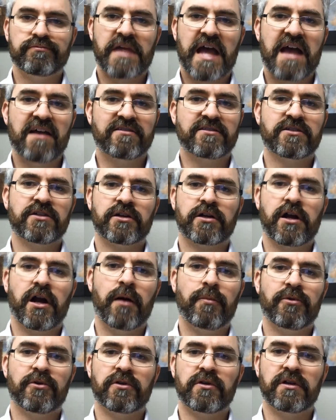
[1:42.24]
ask the
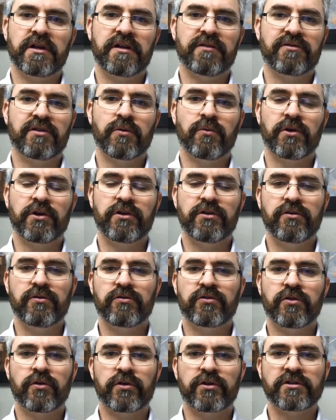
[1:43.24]
couple if they want to
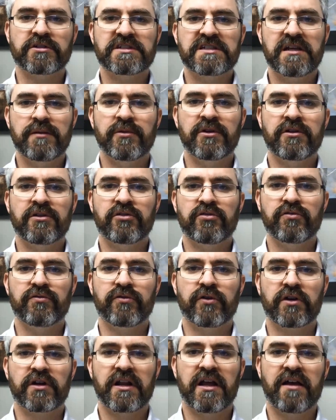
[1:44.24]
use donor semen to
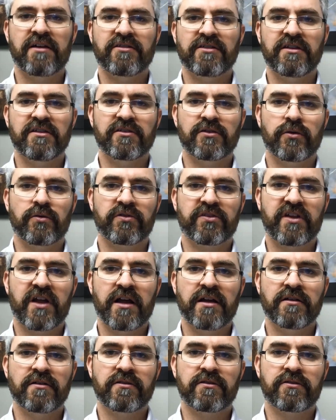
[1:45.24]
fertilize these
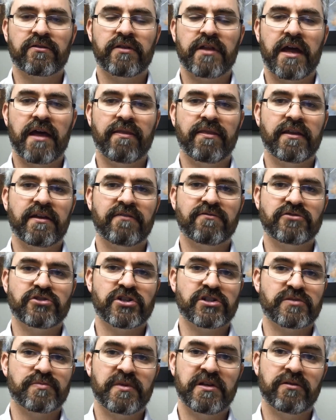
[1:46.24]
oocytes that they've
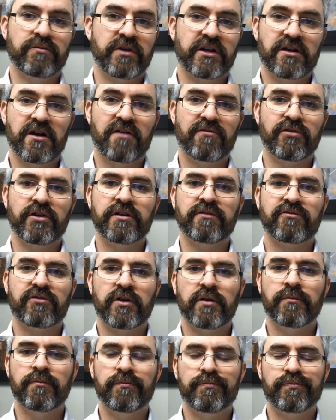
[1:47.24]
just been recovering
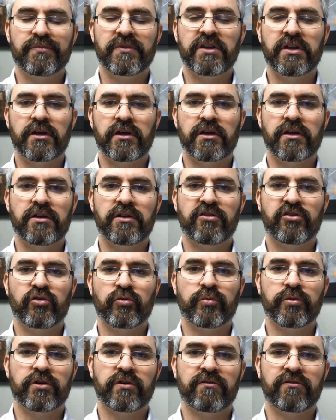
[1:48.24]
from the
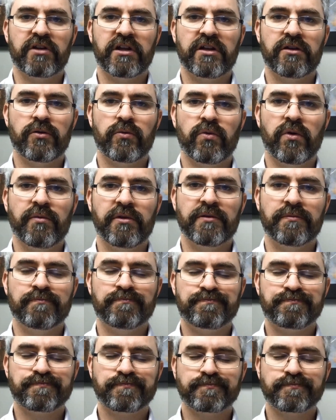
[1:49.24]
superovulated women.